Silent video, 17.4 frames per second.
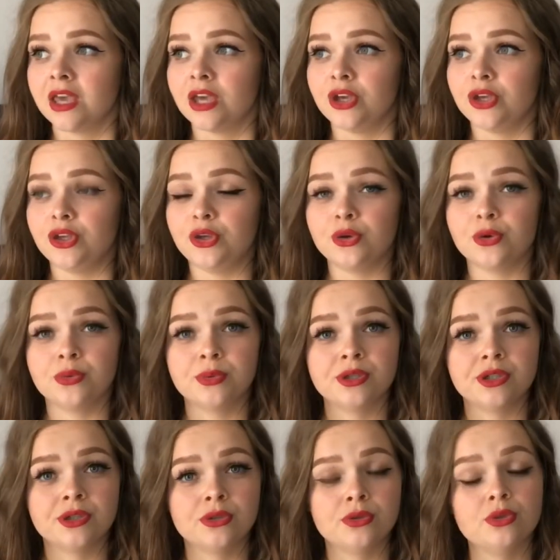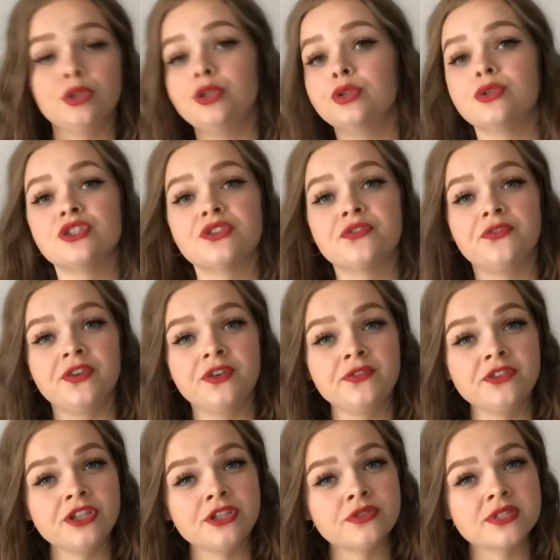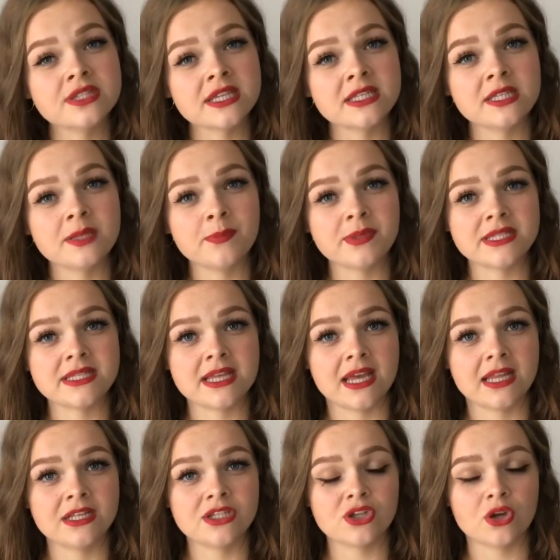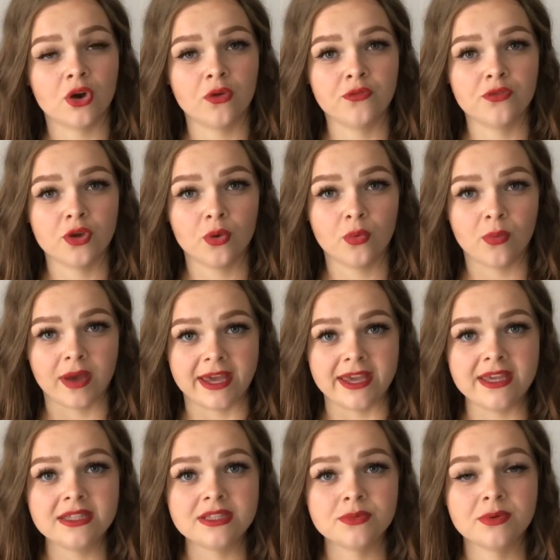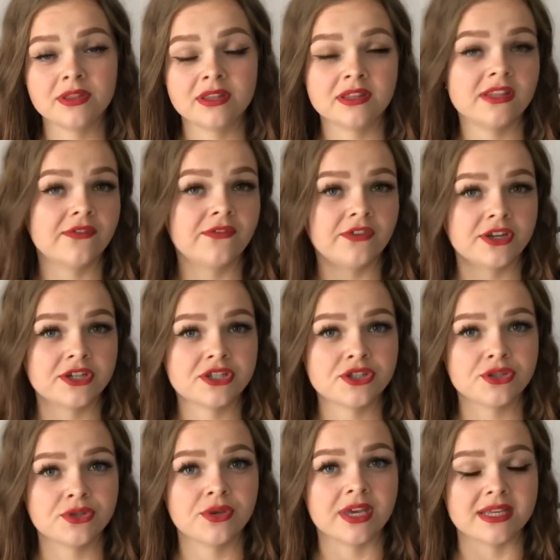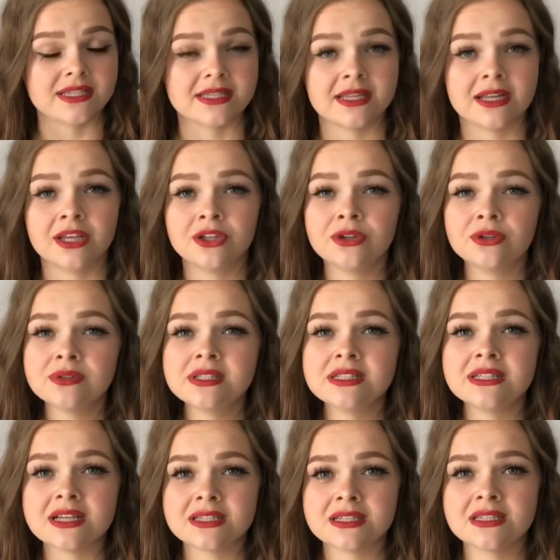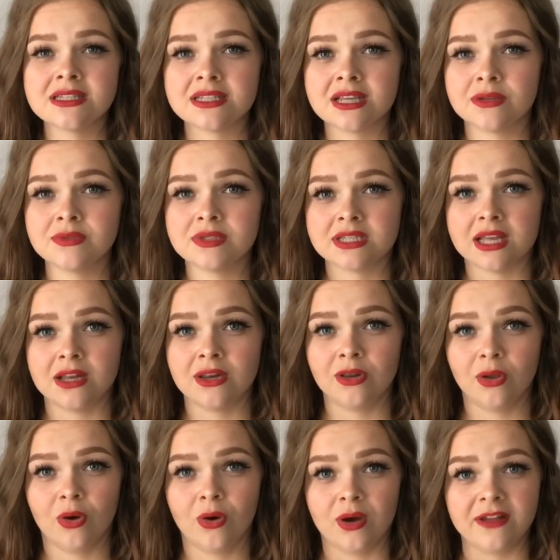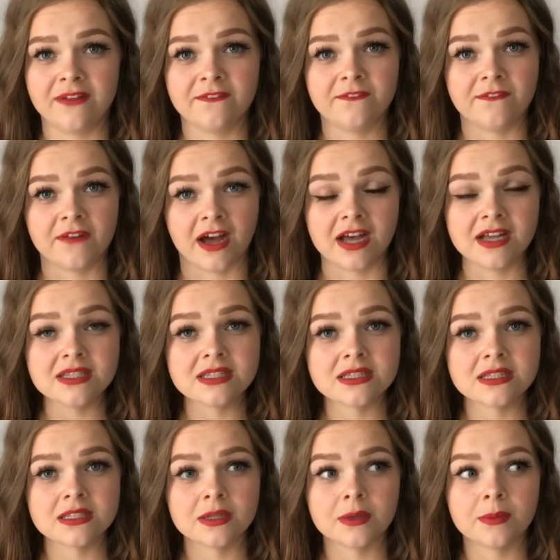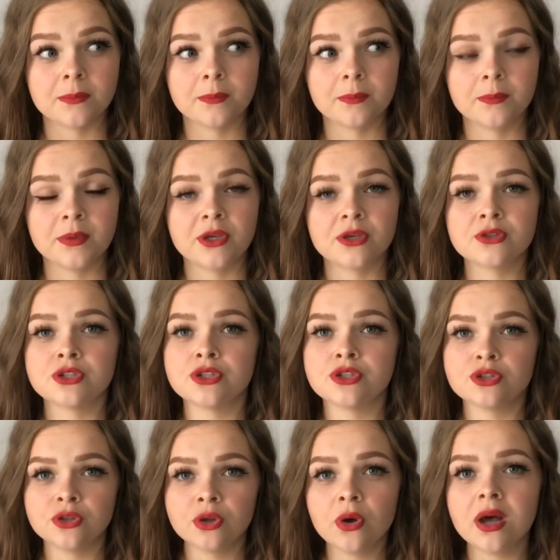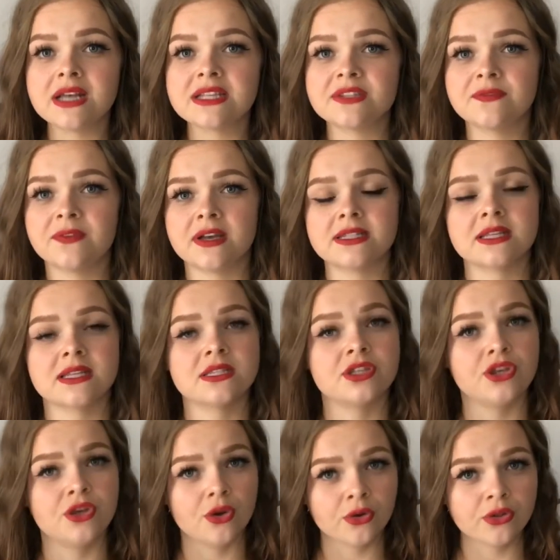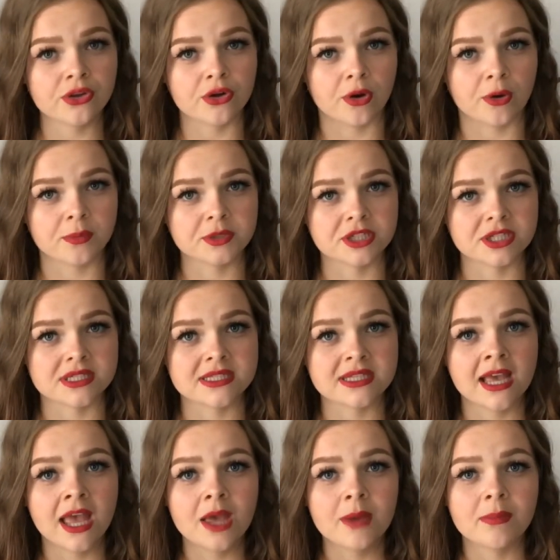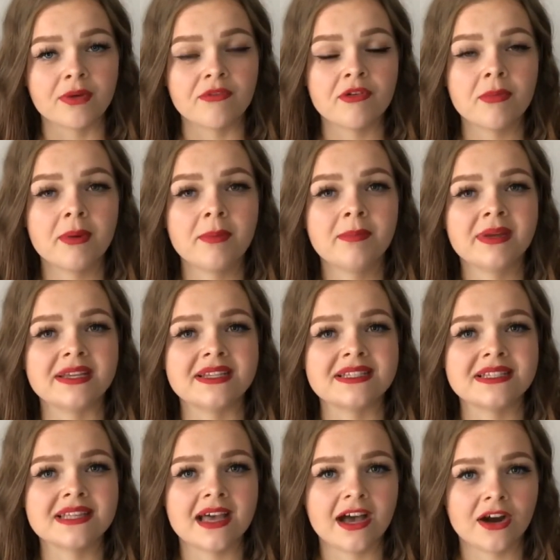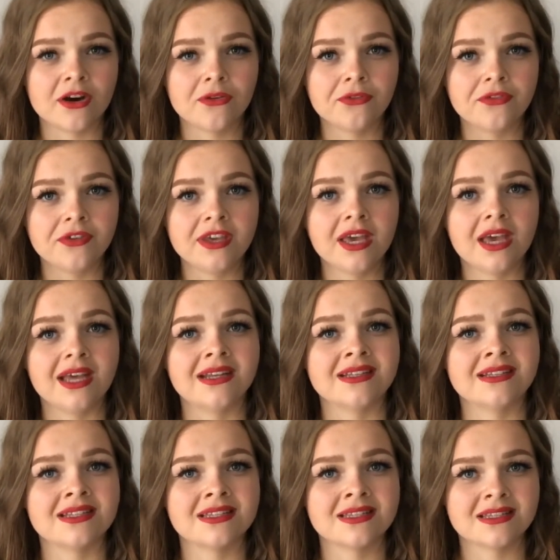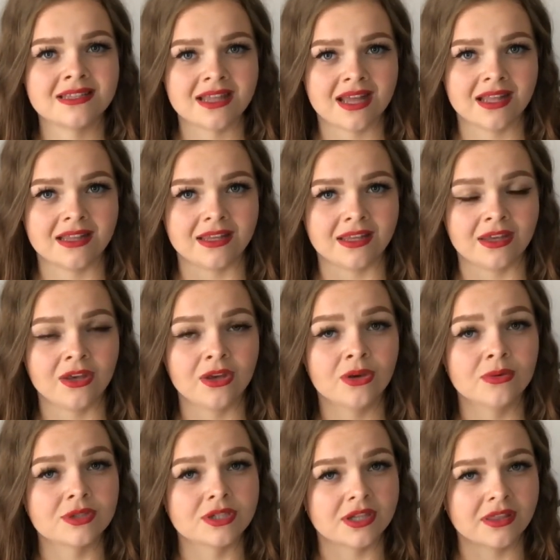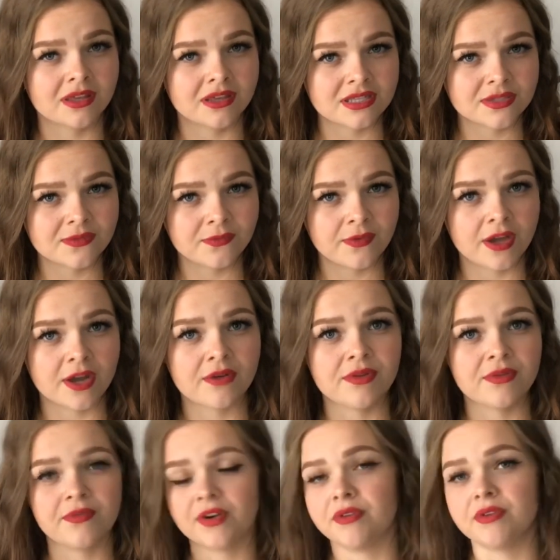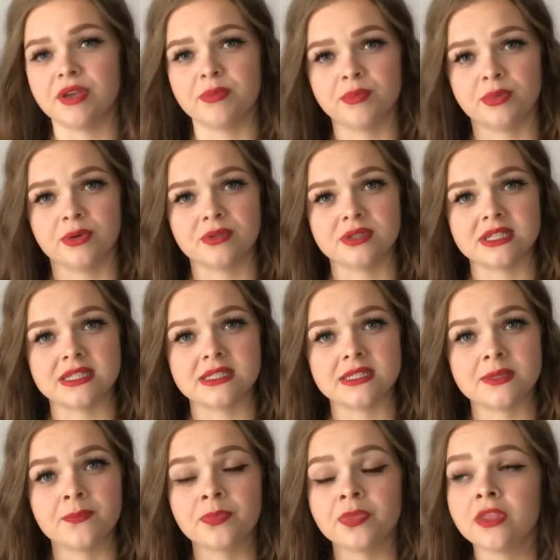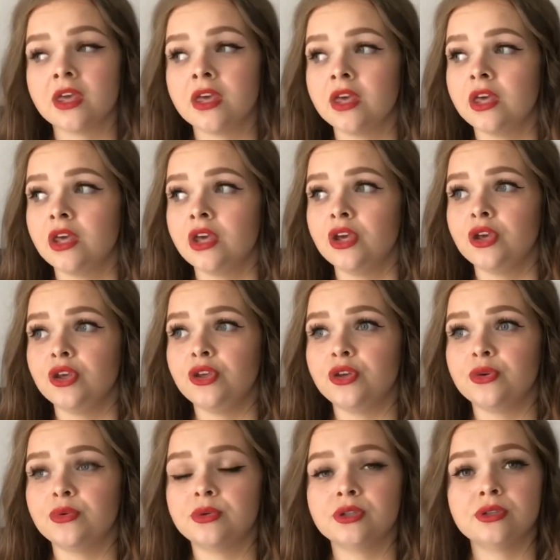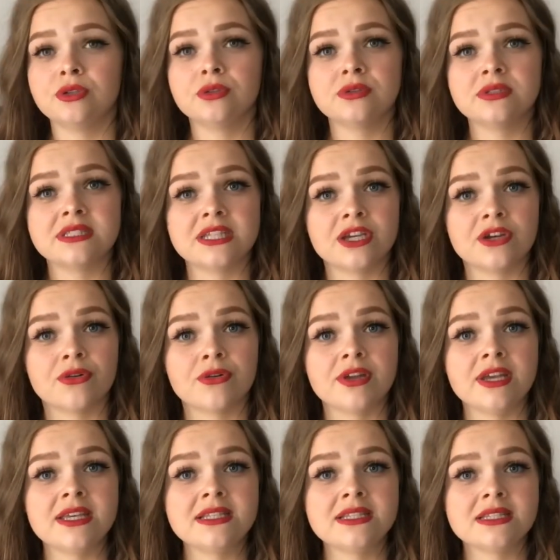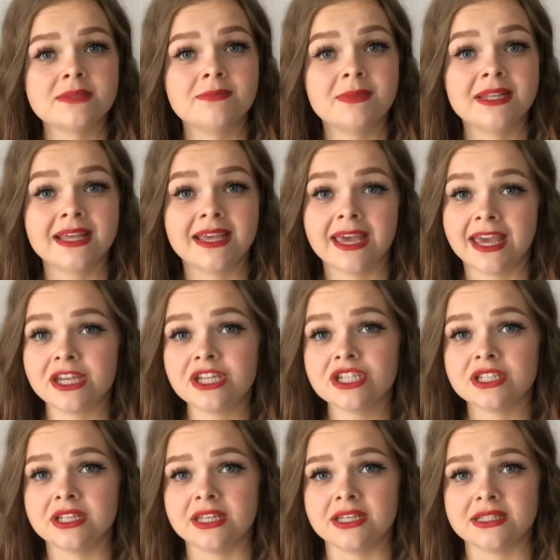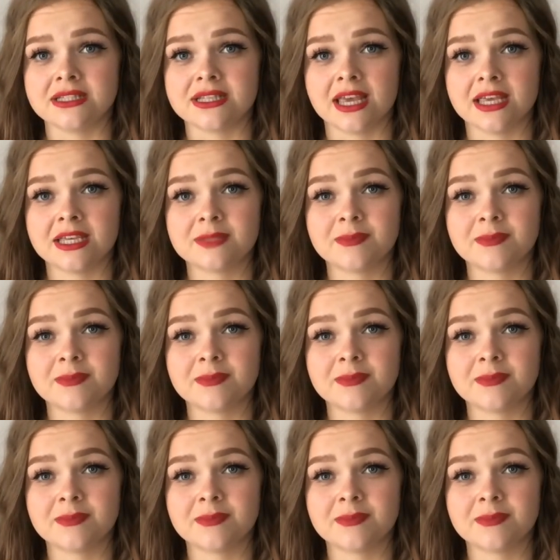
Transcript: You will lose 50 to 60% of your weight within the first 2 years. And I know it doesn't sound a lot and fast because it's not as fast as the other options, but remember it's healthy and it's steady, which I think is very, very important. You will decrease medication intakes by